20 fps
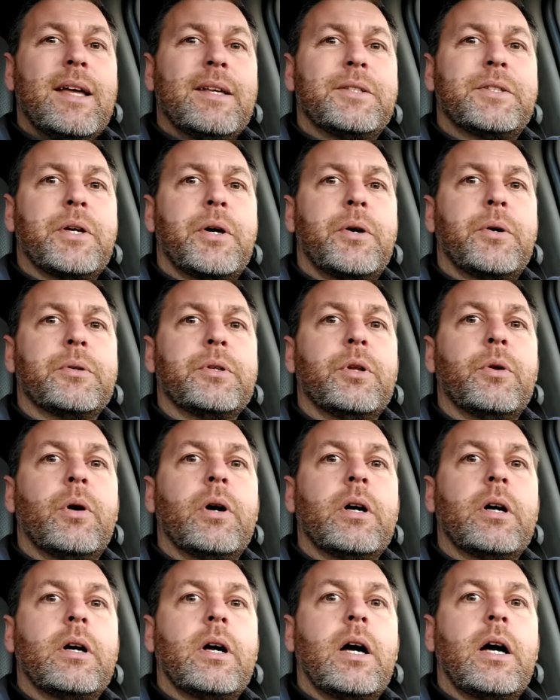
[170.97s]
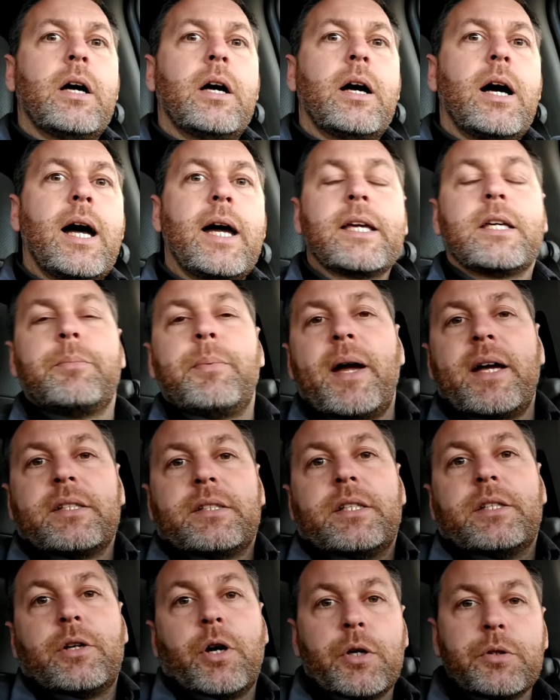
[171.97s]
So you know, a, a high
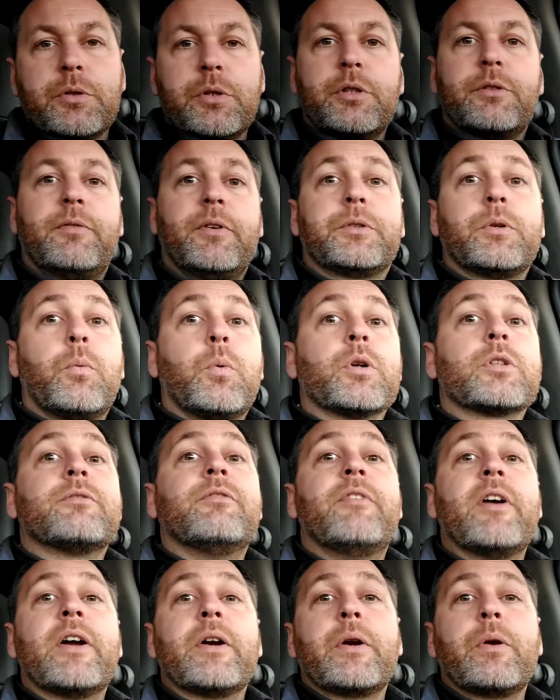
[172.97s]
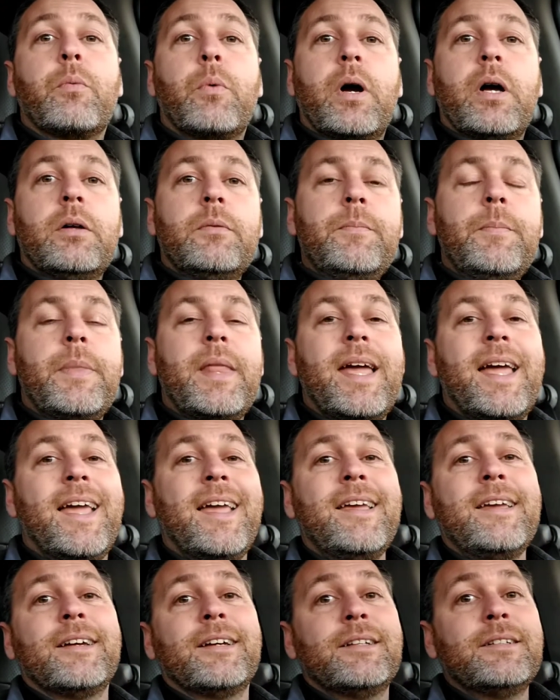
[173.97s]
capacity cartridge filter works very well.
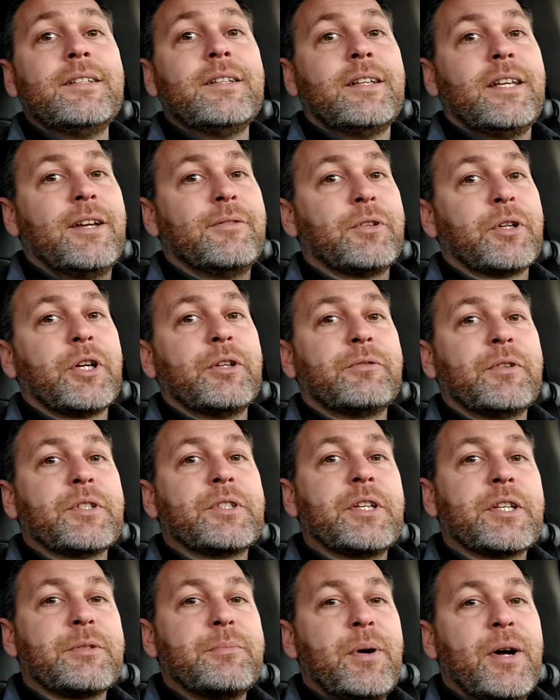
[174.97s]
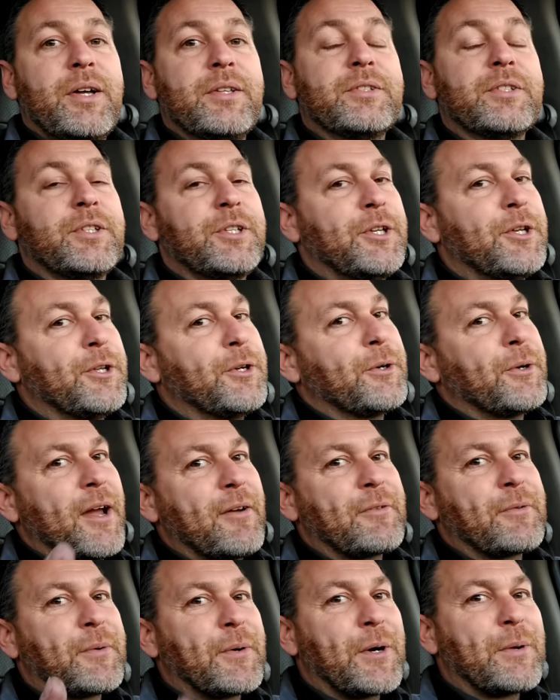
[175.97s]
And if they're good for six months, you don't
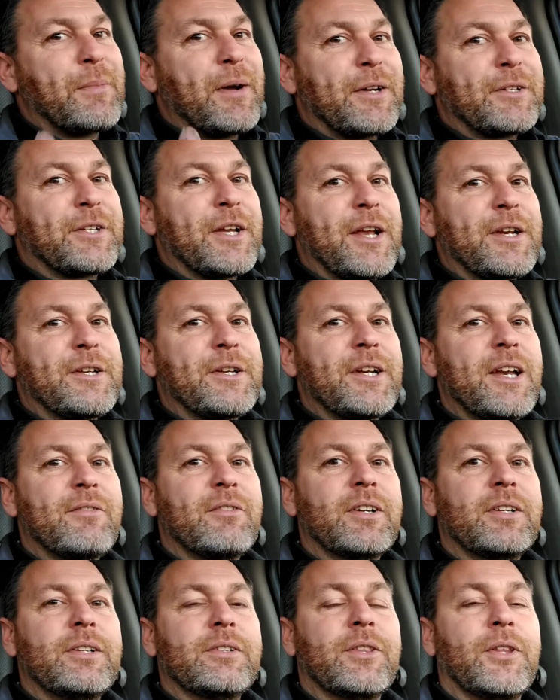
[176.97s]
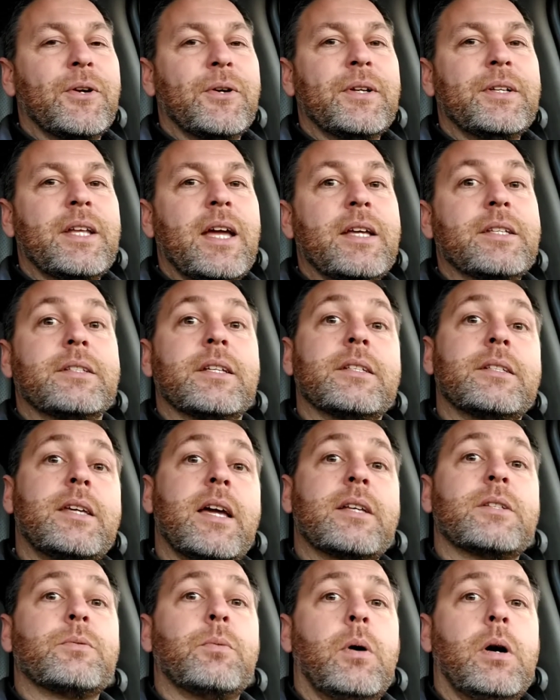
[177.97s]
have to worry about changing it every 30 days. Because
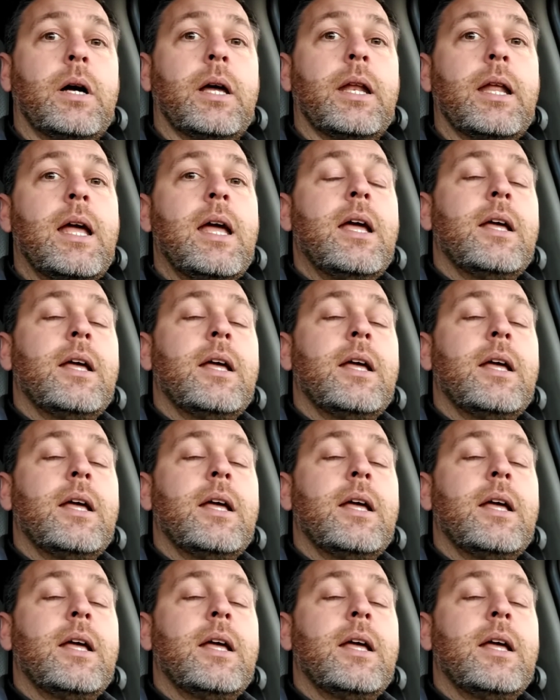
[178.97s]
guess what?